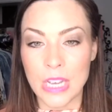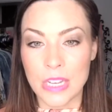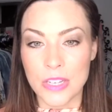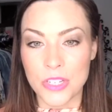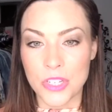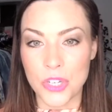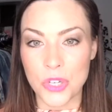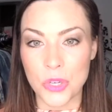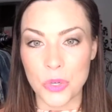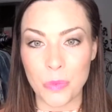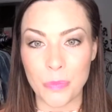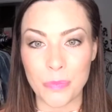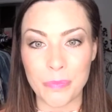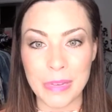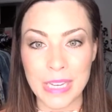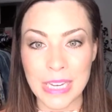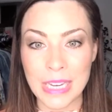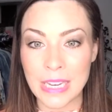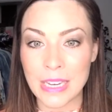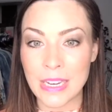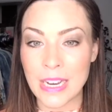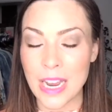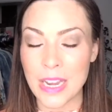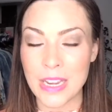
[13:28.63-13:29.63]
to
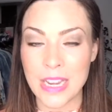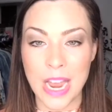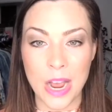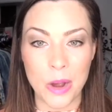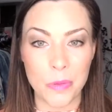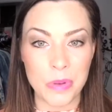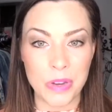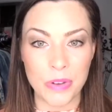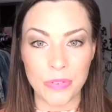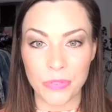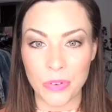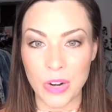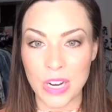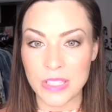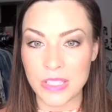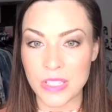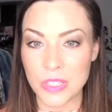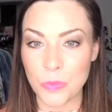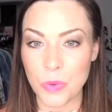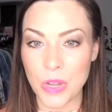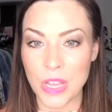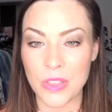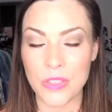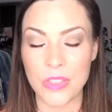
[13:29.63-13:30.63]
meet and now be friends
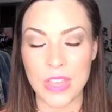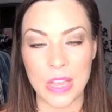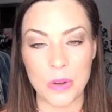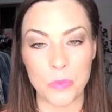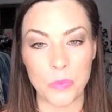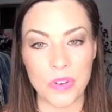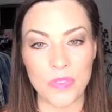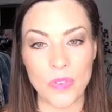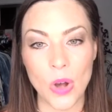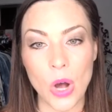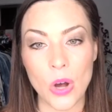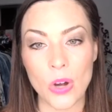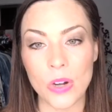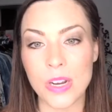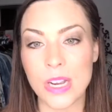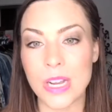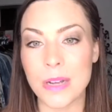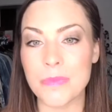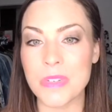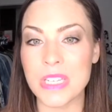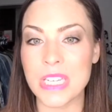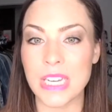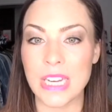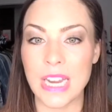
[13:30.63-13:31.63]
with, and we've all
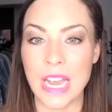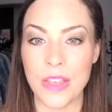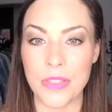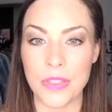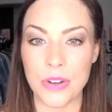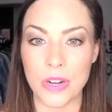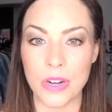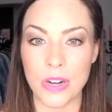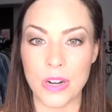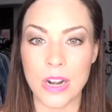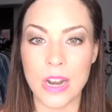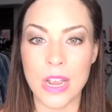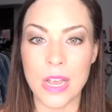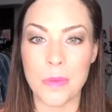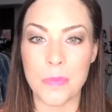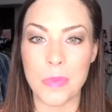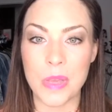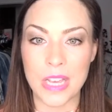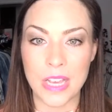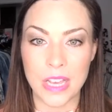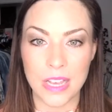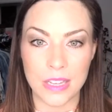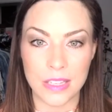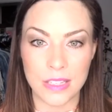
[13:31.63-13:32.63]
come together
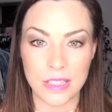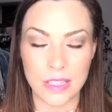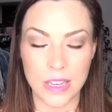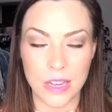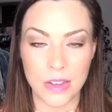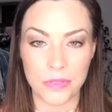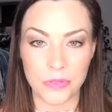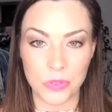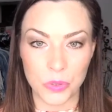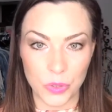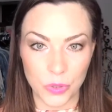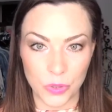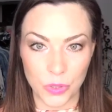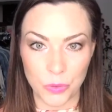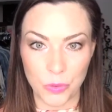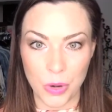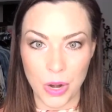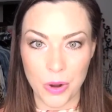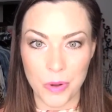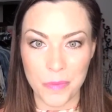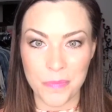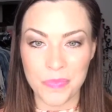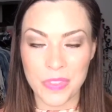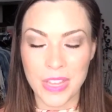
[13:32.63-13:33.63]
because of
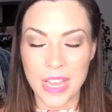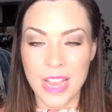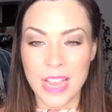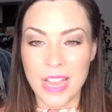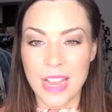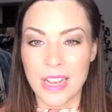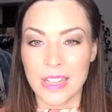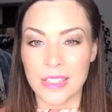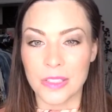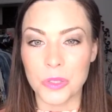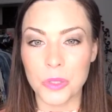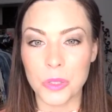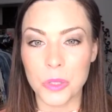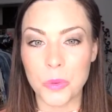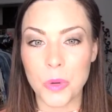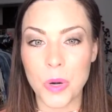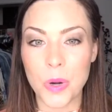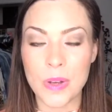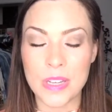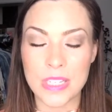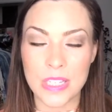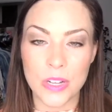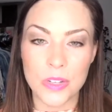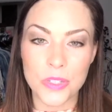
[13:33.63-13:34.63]
LuLaRoe. LuLaRoe
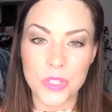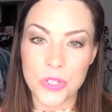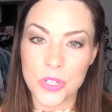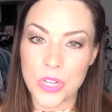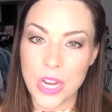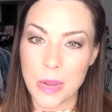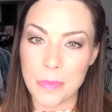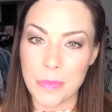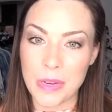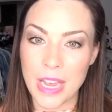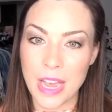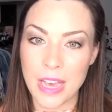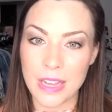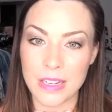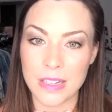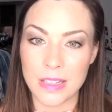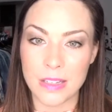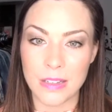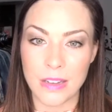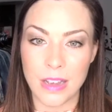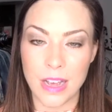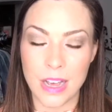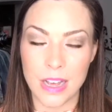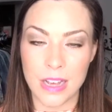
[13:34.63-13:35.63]
has also taught me how to
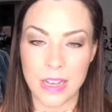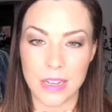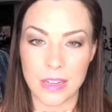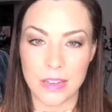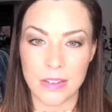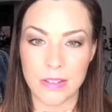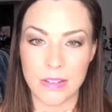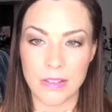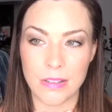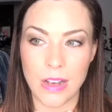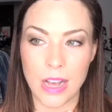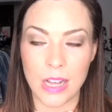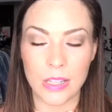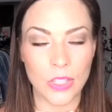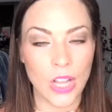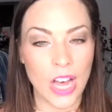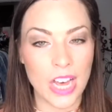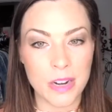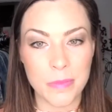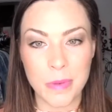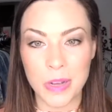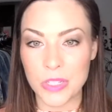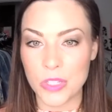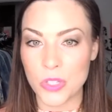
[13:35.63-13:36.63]
a lot
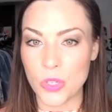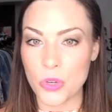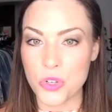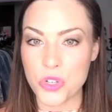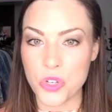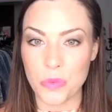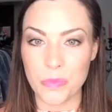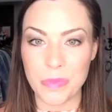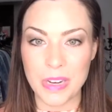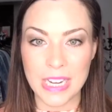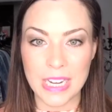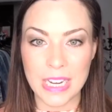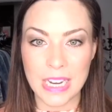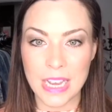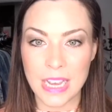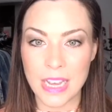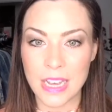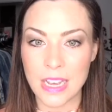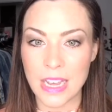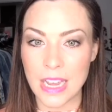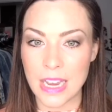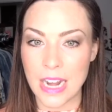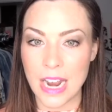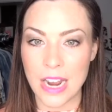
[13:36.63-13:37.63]
about social
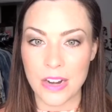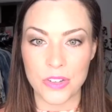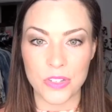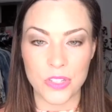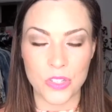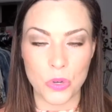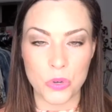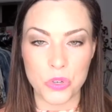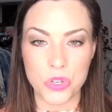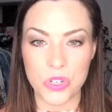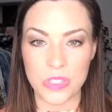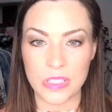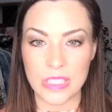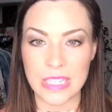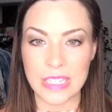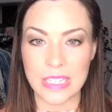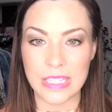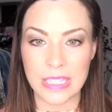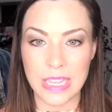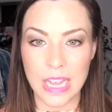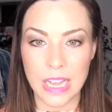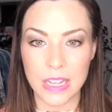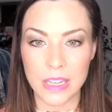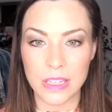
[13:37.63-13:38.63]
media and how to socially
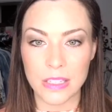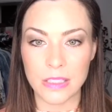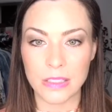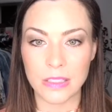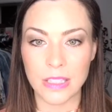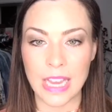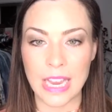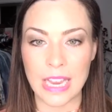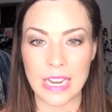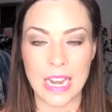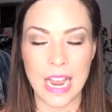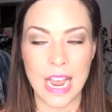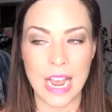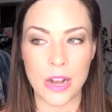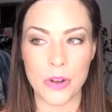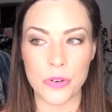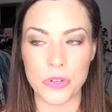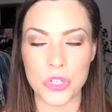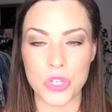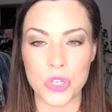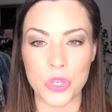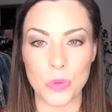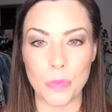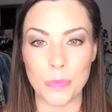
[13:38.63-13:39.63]
sell and how
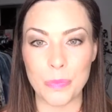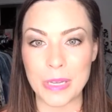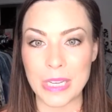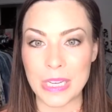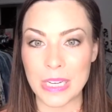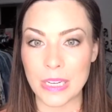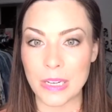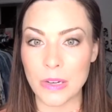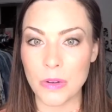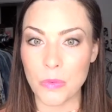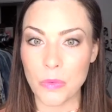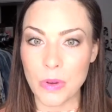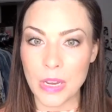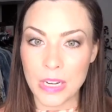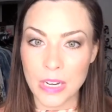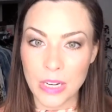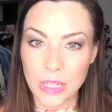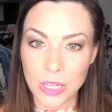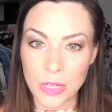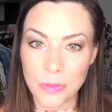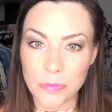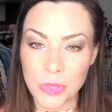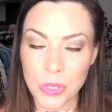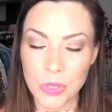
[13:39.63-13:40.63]
to be in a
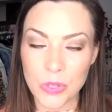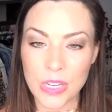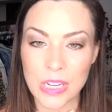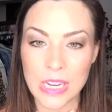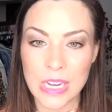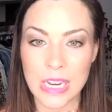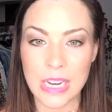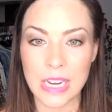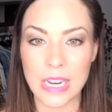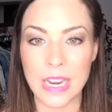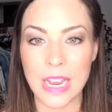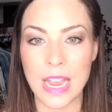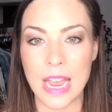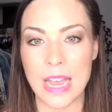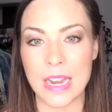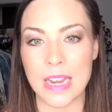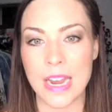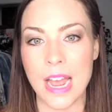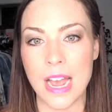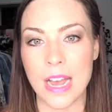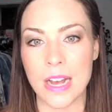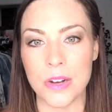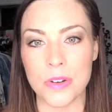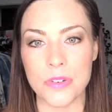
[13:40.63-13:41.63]
community and
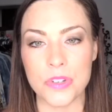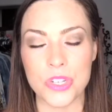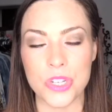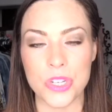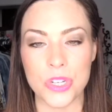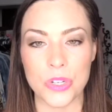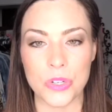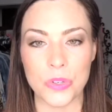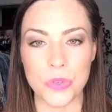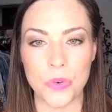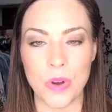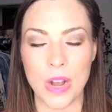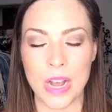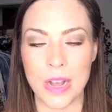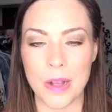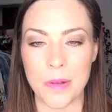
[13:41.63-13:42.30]
how to